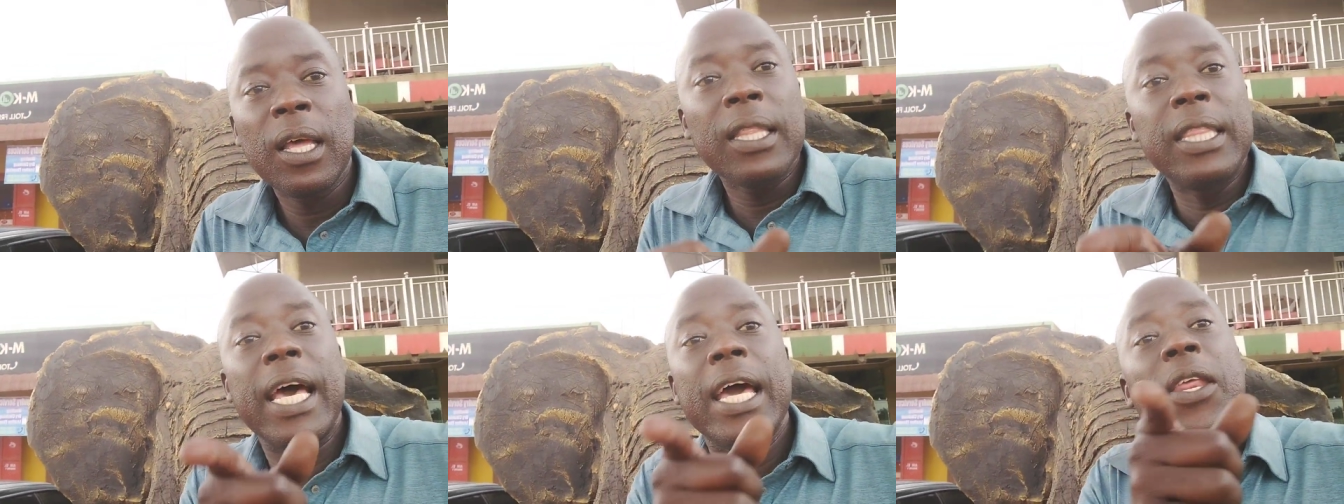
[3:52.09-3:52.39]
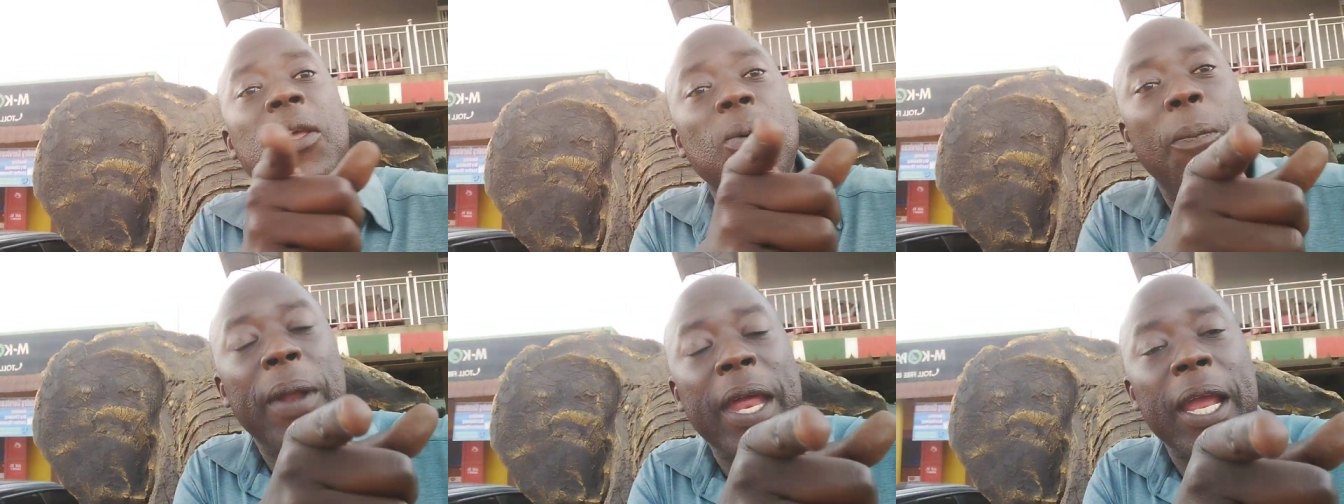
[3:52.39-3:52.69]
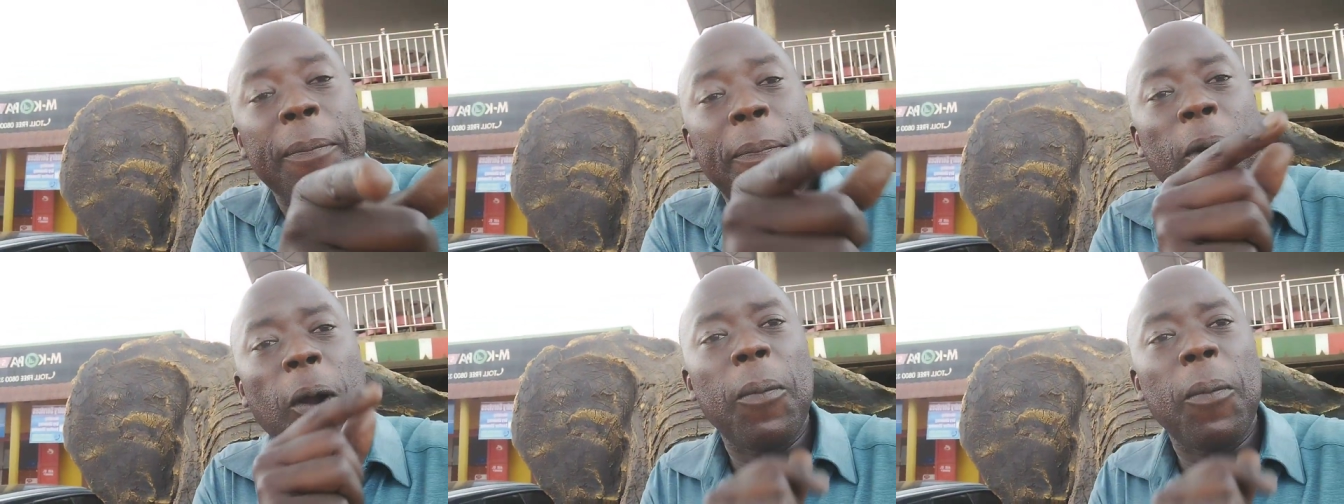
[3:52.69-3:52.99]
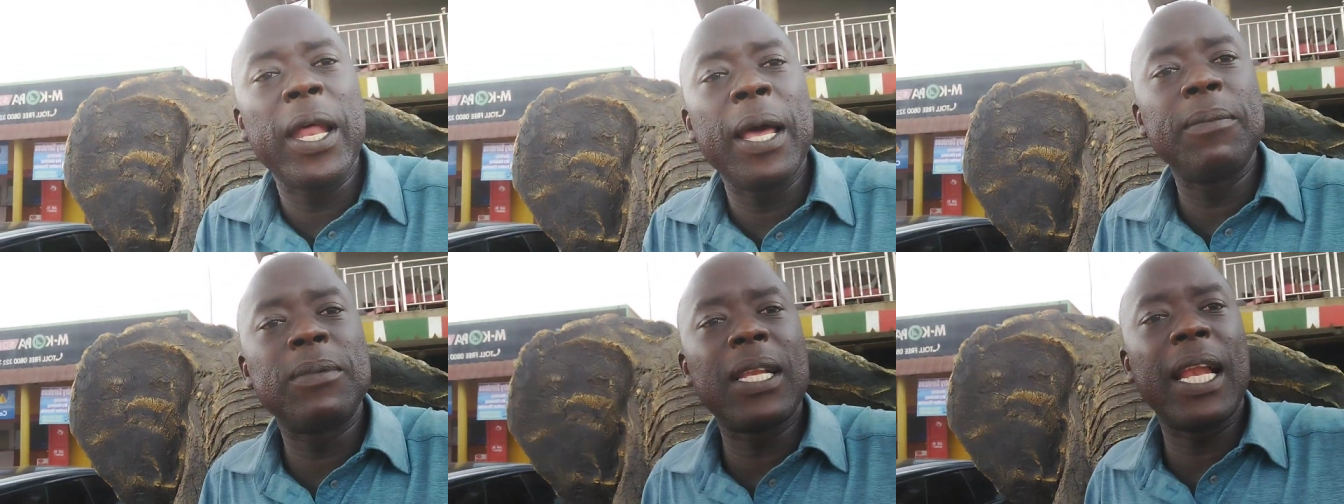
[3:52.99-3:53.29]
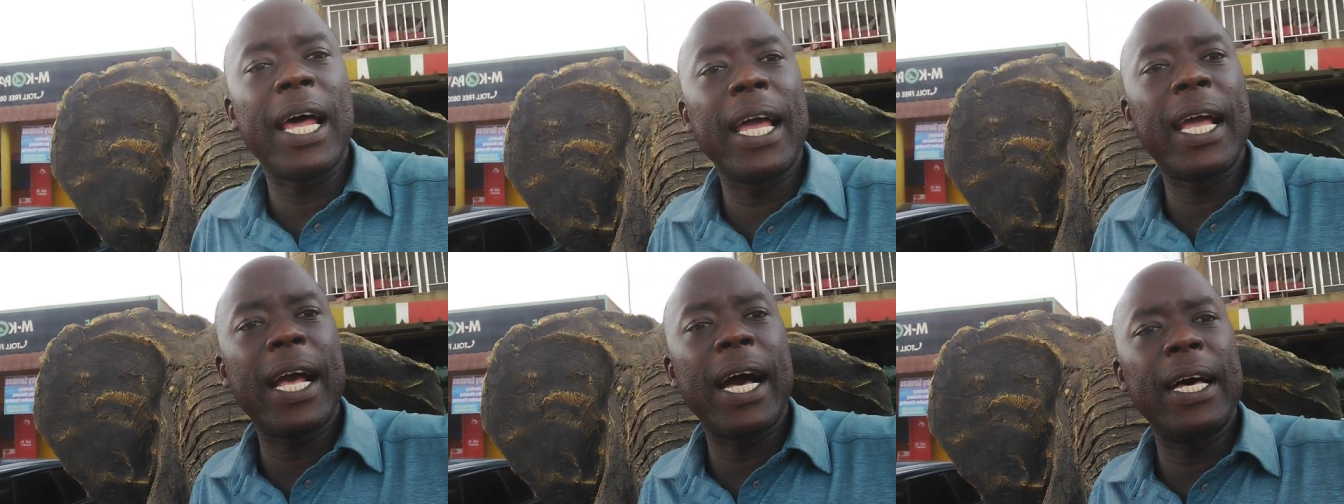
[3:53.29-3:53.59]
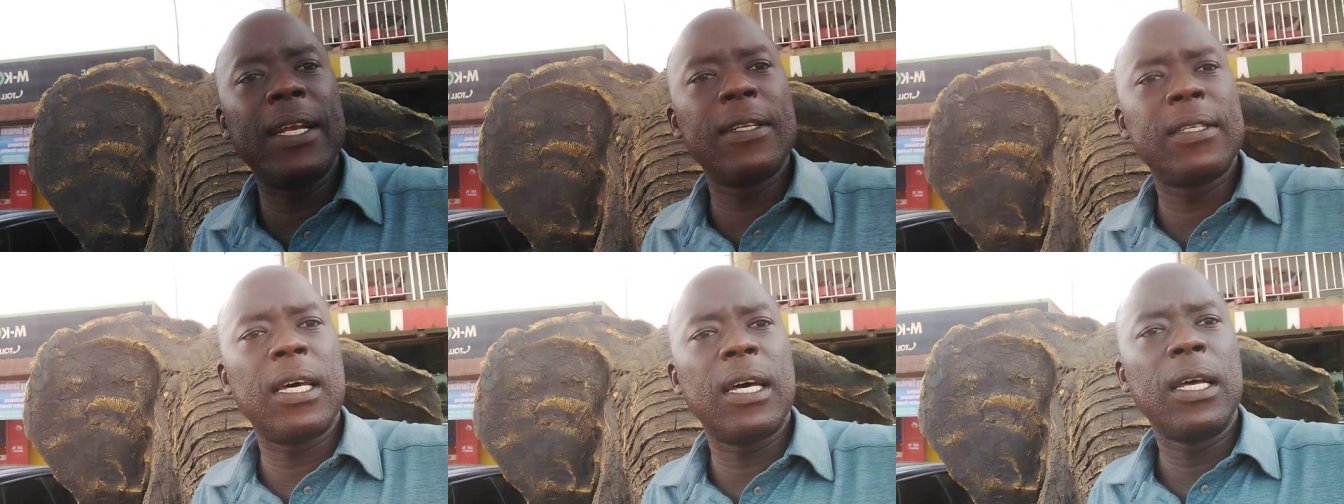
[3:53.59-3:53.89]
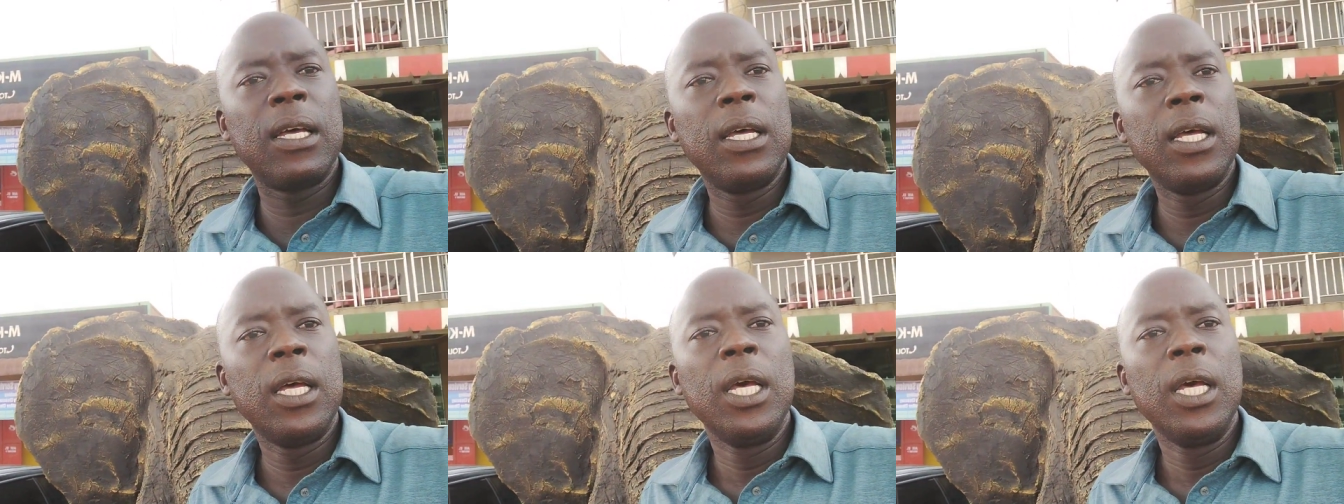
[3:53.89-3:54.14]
then you bring problems like cancer.